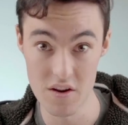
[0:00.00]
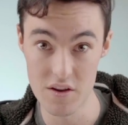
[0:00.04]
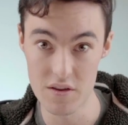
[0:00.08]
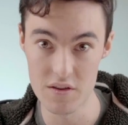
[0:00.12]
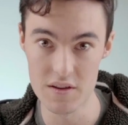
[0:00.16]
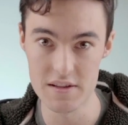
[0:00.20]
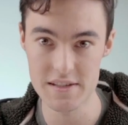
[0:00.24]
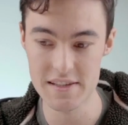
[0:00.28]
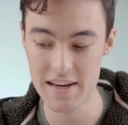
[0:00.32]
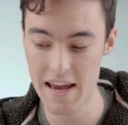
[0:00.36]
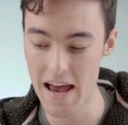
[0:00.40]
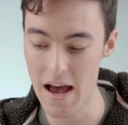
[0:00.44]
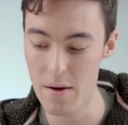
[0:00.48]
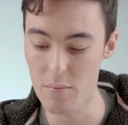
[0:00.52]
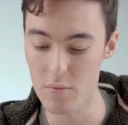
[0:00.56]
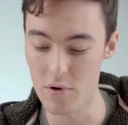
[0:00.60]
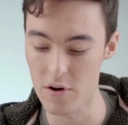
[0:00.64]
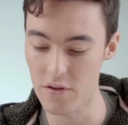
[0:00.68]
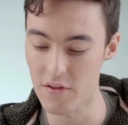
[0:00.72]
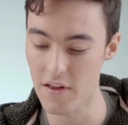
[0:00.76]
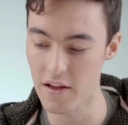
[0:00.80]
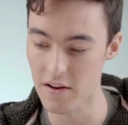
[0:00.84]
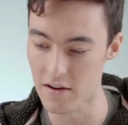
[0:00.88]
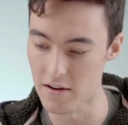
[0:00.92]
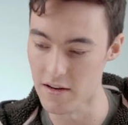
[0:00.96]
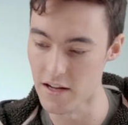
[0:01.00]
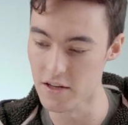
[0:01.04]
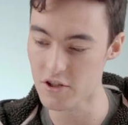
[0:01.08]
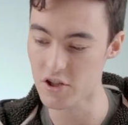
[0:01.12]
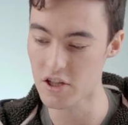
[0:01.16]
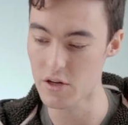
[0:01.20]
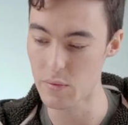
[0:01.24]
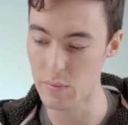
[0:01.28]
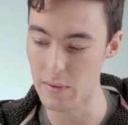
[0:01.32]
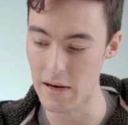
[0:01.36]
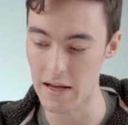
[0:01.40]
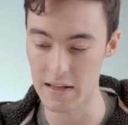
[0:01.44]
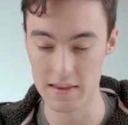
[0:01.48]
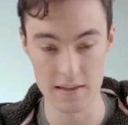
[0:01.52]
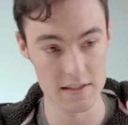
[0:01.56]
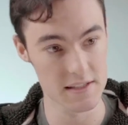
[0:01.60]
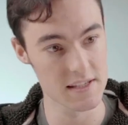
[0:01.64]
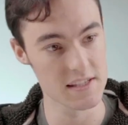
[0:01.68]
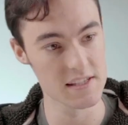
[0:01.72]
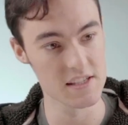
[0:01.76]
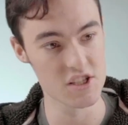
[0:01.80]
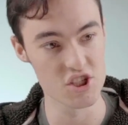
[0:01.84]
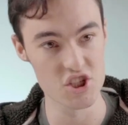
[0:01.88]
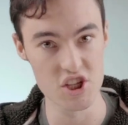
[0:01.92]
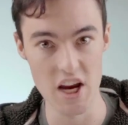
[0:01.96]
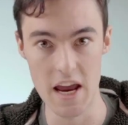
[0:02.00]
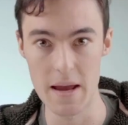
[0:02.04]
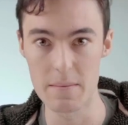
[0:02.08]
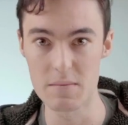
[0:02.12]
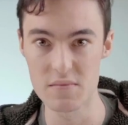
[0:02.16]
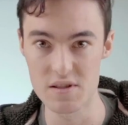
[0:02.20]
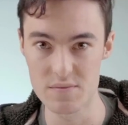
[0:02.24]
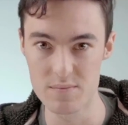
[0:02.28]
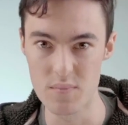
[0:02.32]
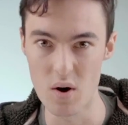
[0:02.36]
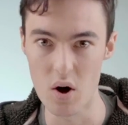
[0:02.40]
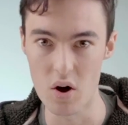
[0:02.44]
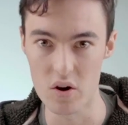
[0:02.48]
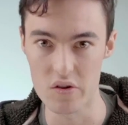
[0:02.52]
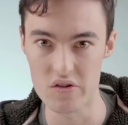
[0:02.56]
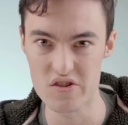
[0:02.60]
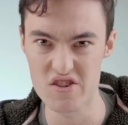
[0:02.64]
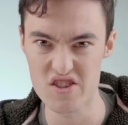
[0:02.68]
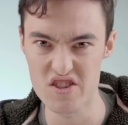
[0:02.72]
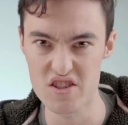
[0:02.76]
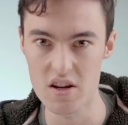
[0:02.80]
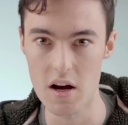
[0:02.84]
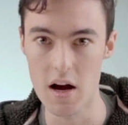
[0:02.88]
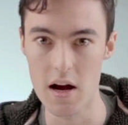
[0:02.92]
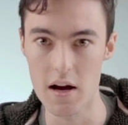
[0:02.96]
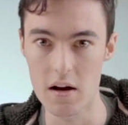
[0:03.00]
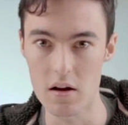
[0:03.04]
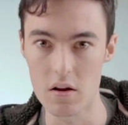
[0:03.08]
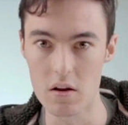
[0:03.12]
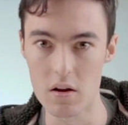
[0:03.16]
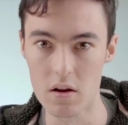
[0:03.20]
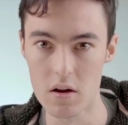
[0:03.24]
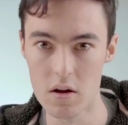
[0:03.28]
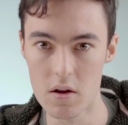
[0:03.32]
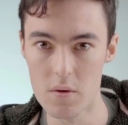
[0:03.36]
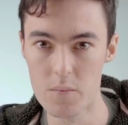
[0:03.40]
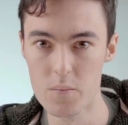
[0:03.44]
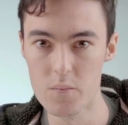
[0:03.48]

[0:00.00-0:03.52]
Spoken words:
this camera, they'd literally be like, this is James Bond style,